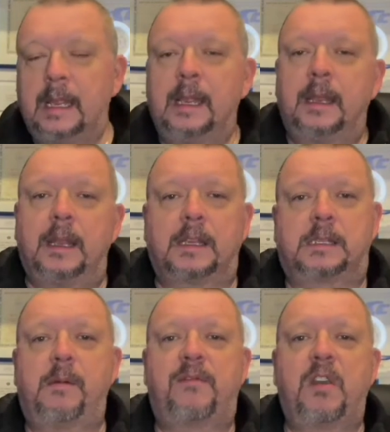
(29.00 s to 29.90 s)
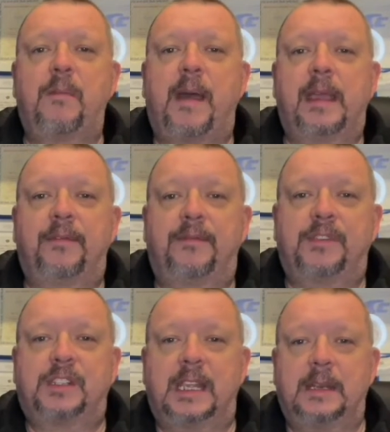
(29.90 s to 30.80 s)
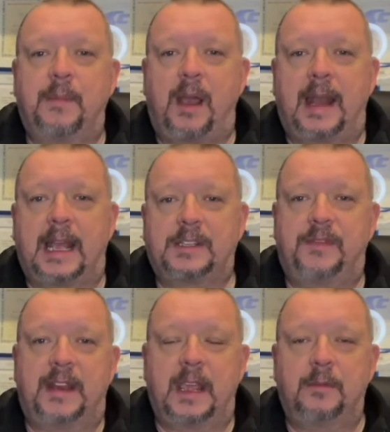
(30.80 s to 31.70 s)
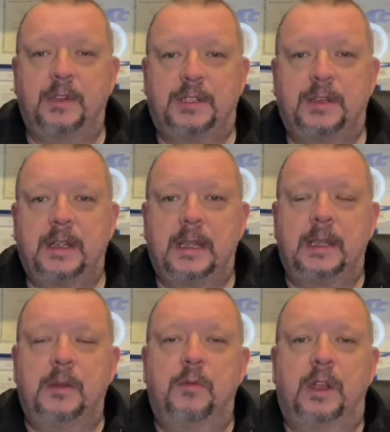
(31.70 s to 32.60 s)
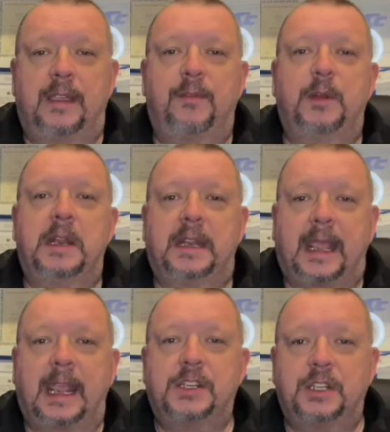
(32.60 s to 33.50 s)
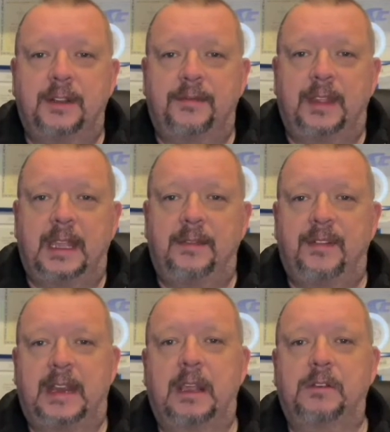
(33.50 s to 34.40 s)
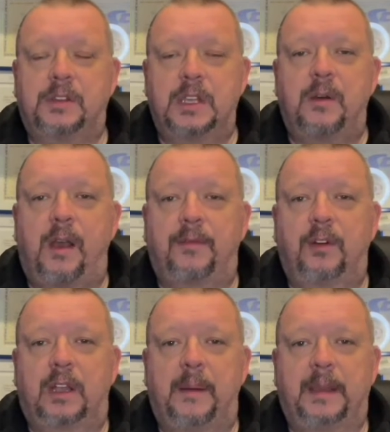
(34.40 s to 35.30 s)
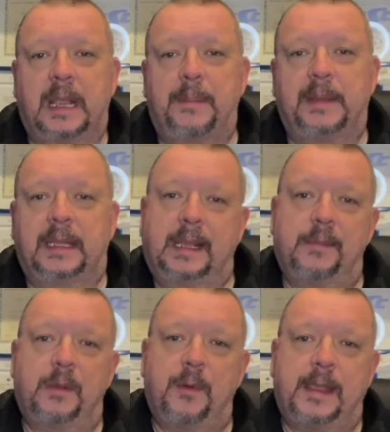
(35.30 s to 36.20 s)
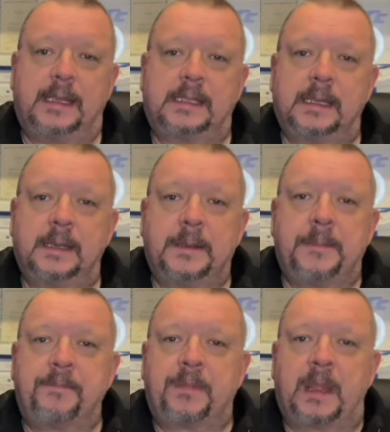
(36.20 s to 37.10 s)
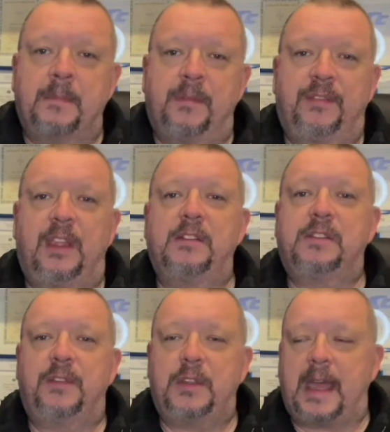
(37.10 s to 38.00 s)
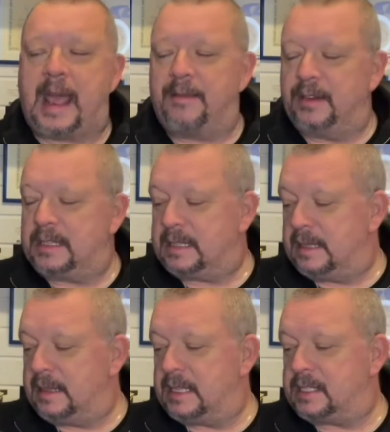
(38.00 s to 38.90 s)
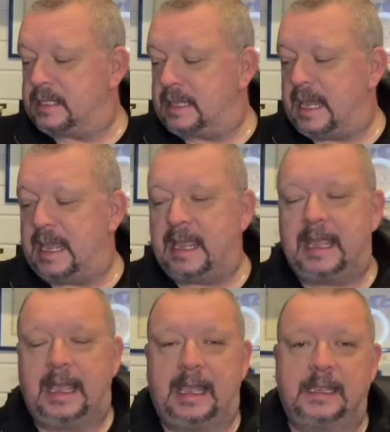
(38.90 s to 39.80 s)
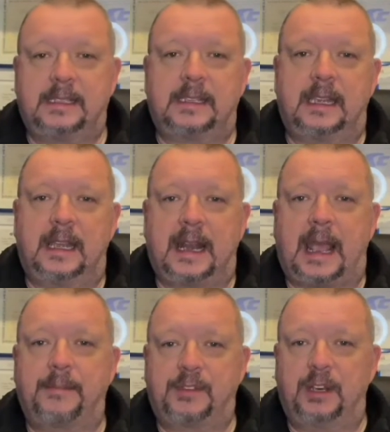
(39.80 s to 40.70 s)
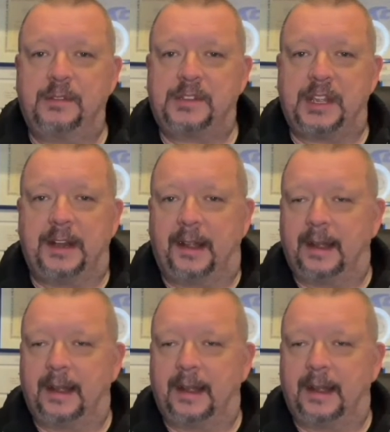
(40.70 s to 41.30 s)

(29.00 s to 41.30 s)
Now, some of you may have seen my last video, which will give you an indication of the videos that I've got coming up in the coming weeks. But for those of you that haven't, this key is an absolute stunner.